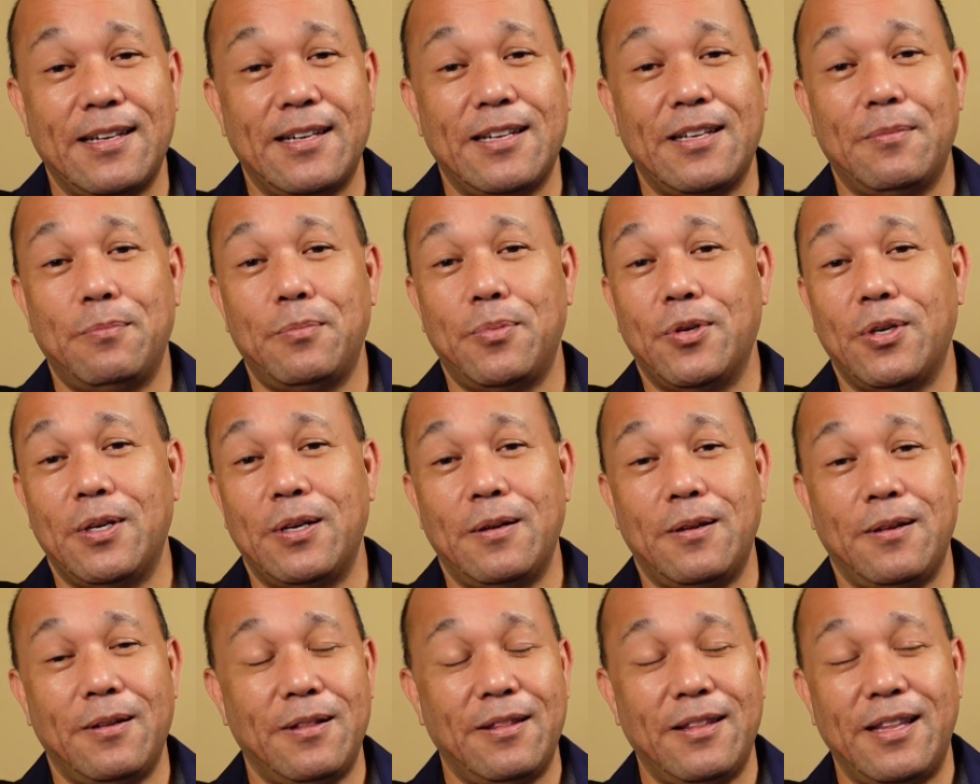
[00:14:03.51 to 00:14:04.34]
I can put
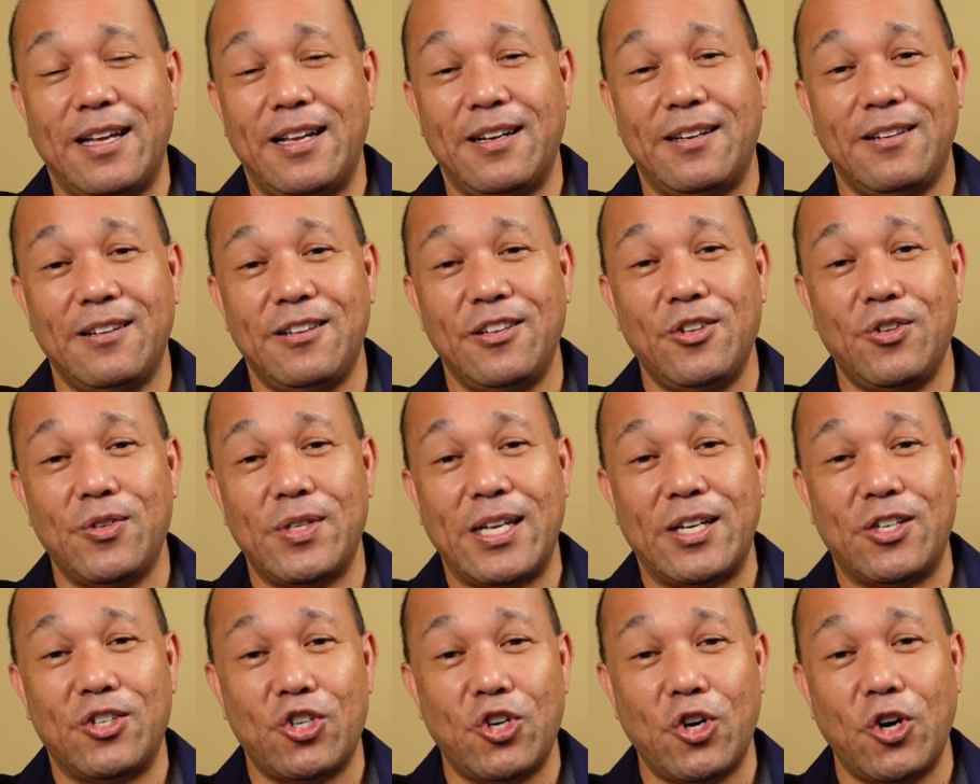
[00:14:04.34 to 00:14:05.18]

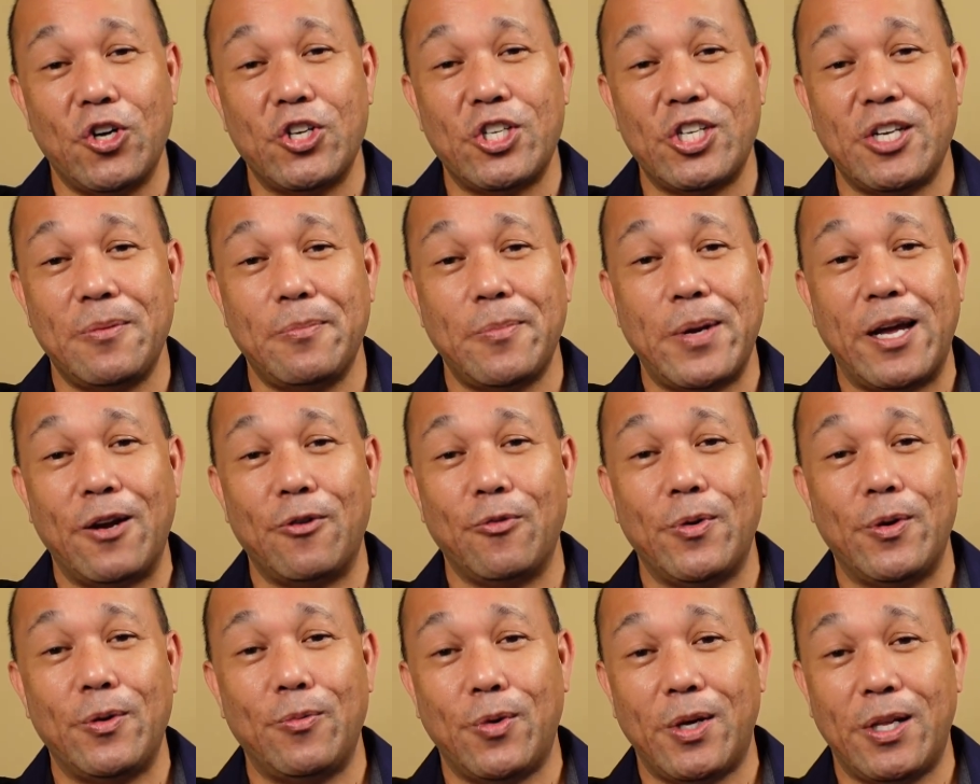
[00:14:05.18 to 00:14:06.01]
use that charging
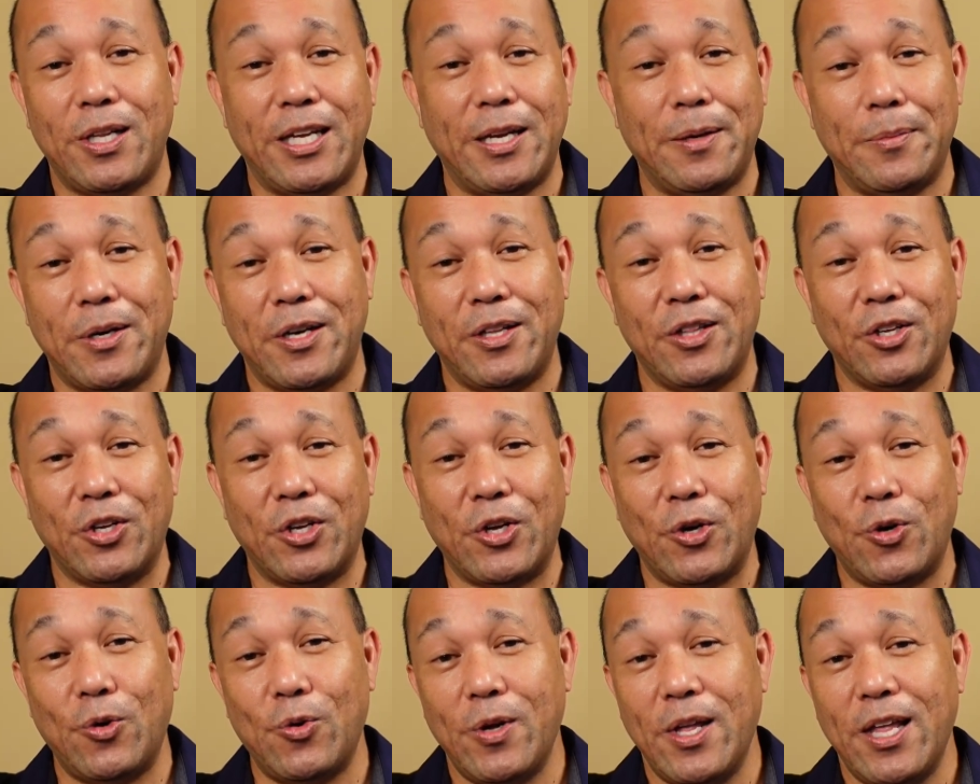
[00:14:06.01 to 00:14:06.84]
battery while I'm on the
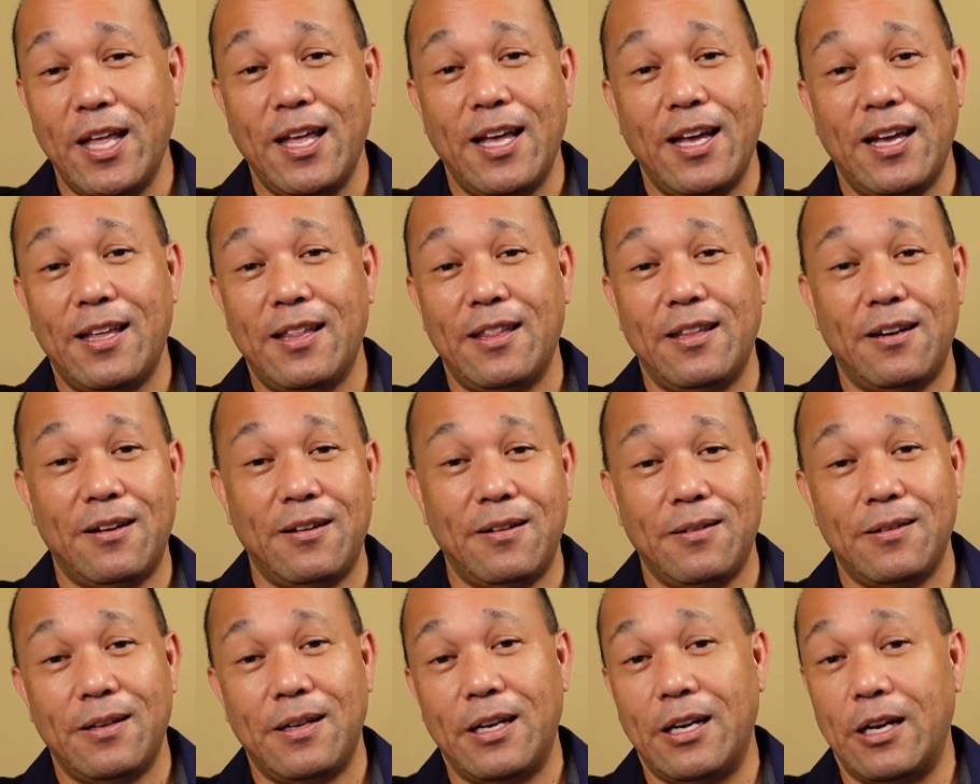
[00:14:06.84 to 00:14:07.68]
go, and
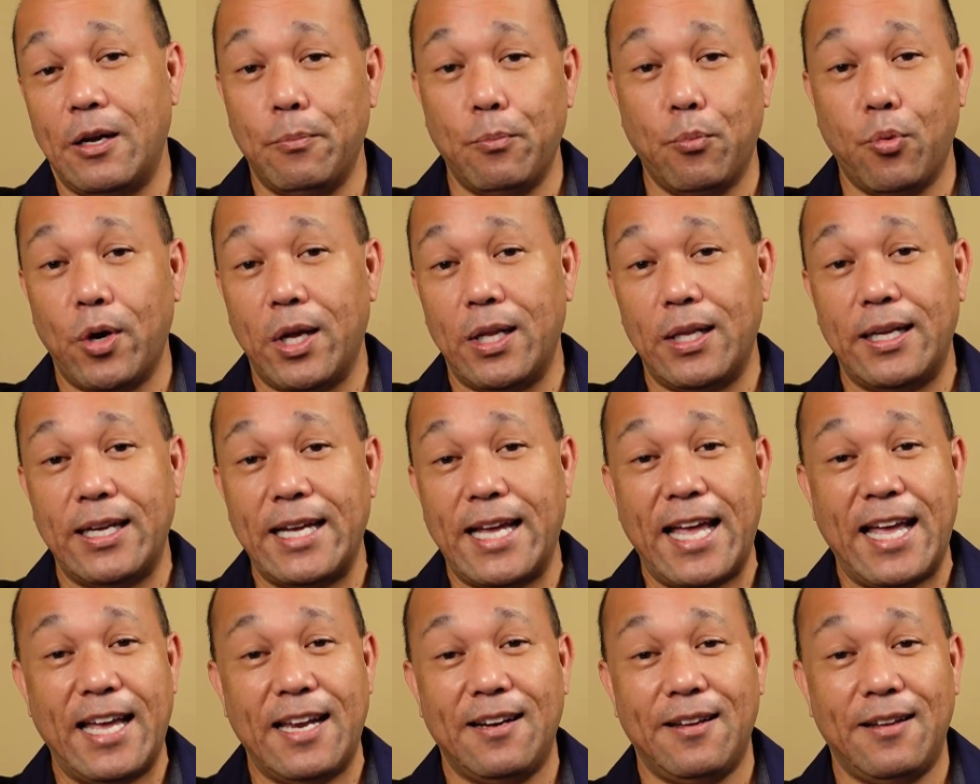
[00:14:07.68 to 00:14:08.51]
then an
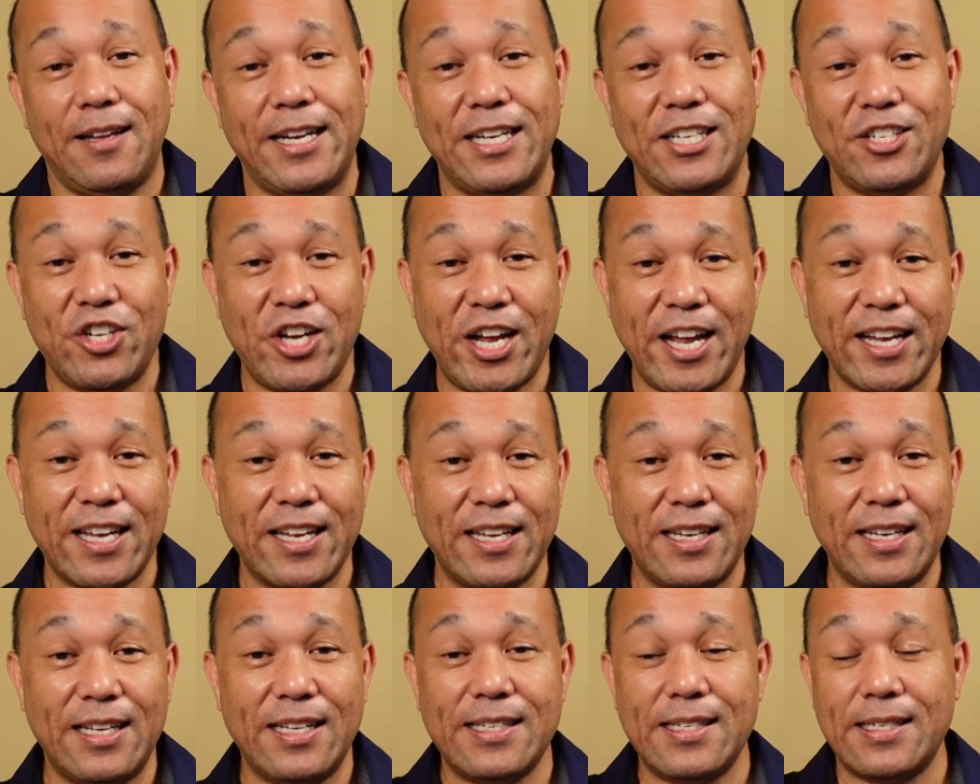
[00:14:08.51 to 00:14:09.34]
umbrella and a light
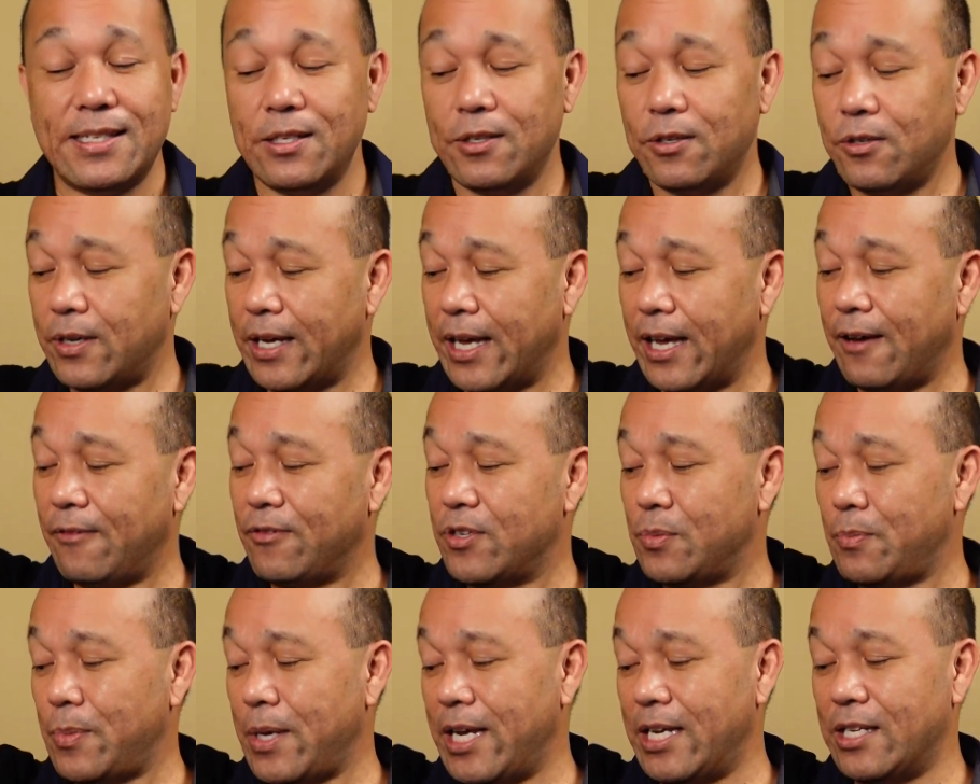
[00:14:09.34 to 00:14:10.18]
jacket, and still
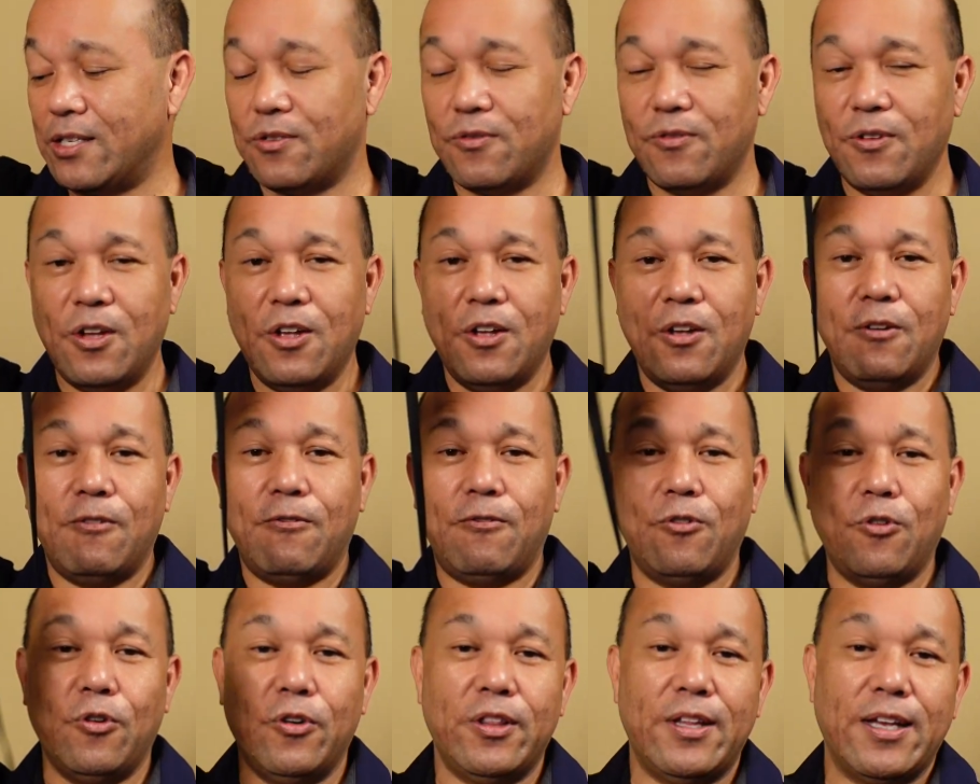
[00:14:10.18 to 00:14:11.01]
have space
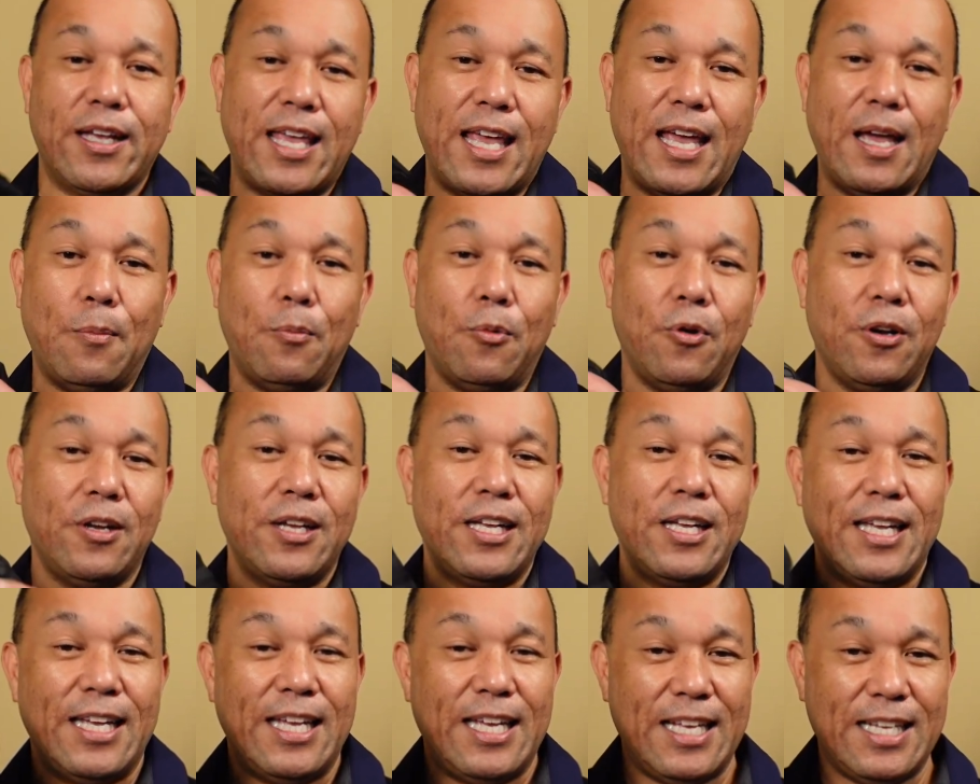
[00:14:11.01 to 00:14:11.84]
for the camera
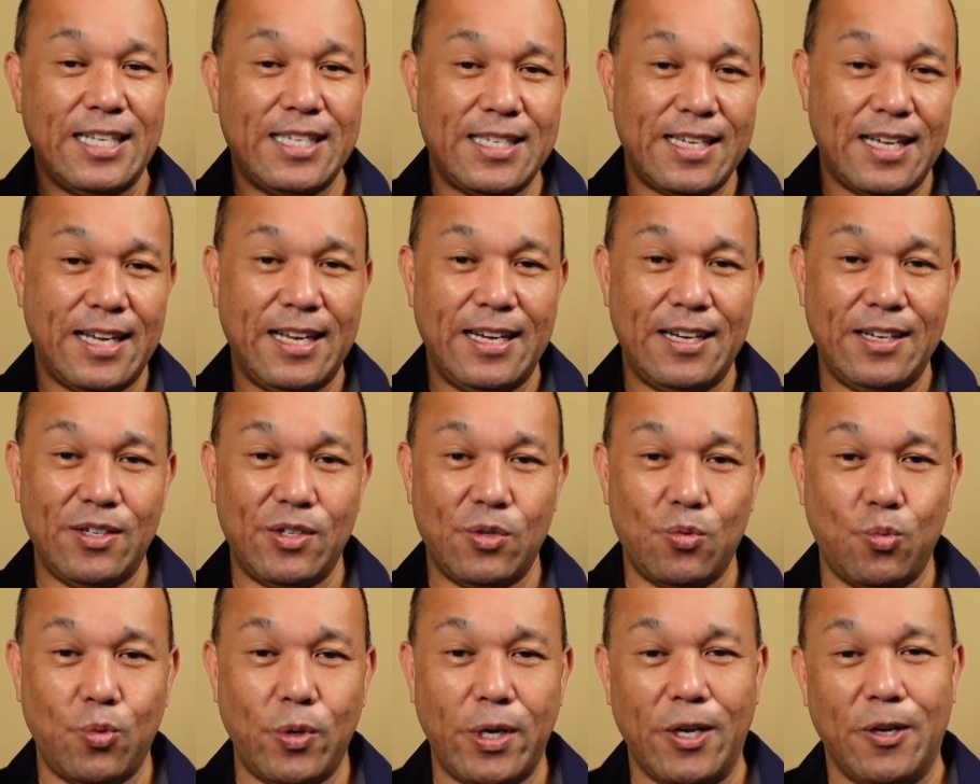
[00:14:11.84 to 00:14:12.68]
inside
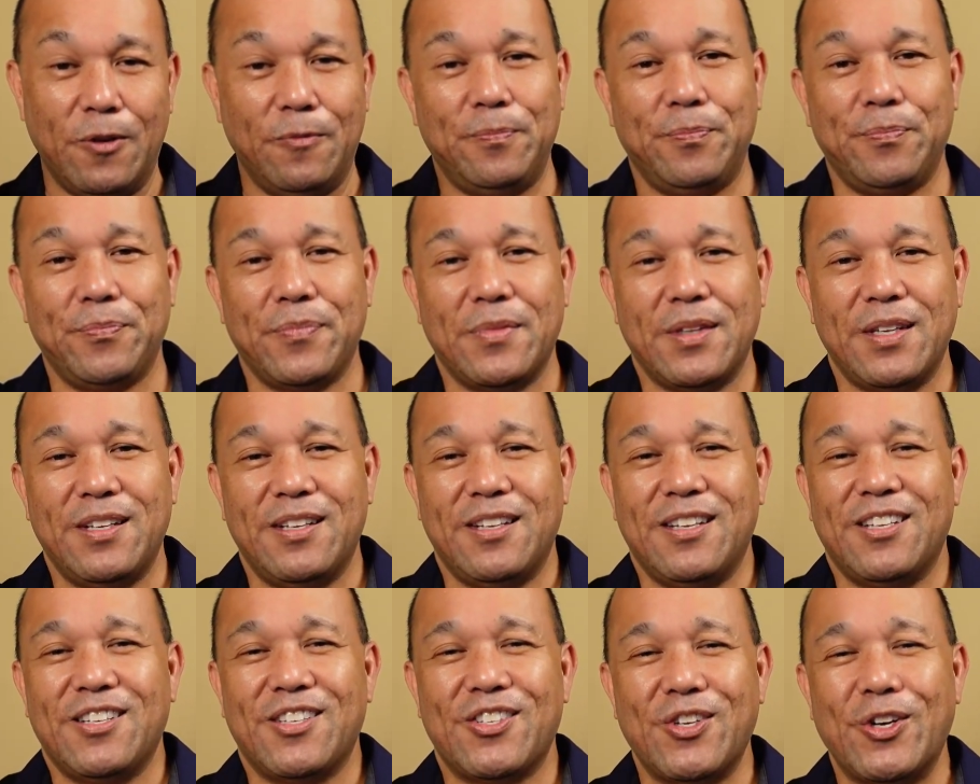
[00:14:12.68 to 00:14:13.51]
as well.
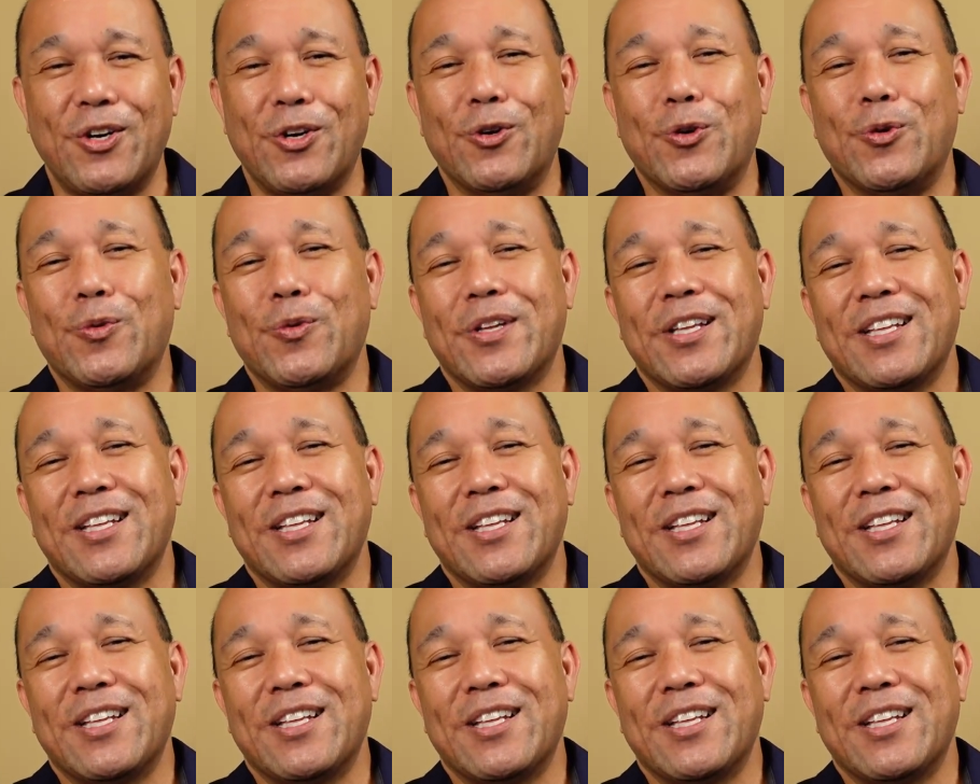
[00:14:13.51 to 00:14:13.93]
So